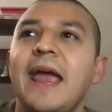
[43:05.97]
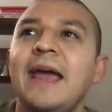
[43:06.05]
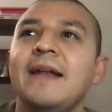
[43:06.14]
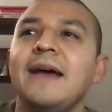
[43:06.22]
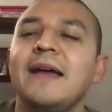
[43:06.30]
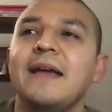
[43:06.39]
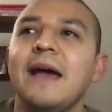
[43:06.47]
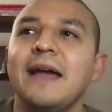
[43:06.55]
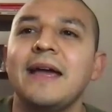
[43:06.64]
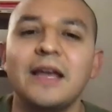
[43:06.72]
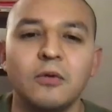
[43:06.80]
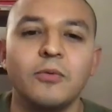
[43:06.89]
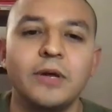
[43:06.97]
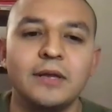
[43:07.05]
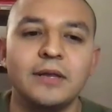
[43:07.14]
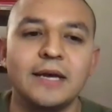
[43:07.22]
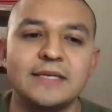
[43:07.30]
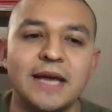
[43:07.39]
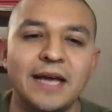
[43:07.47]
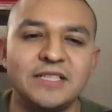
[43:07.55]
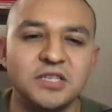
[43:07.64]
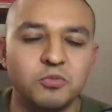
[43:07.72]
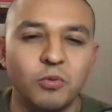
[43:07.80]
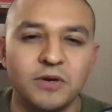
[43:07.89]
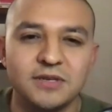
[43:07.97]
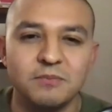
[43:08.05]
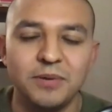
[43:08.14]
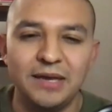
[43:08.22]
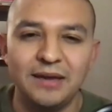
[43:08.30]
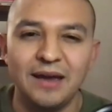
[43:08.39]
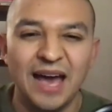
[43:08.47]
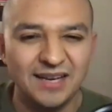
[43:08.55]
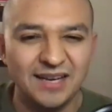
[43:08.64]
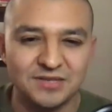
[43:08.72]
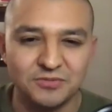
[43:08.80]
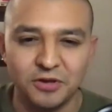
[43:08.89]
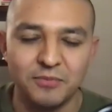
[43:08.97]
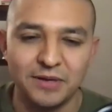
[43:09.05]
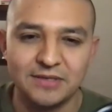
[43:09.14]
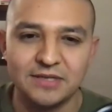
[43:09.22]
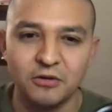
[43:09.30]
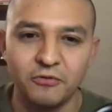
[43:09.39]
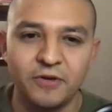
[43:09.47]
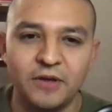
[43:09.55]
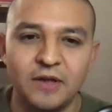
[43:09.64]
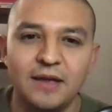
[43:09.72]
And I, I kind of realized I just wasn't being honest with myself.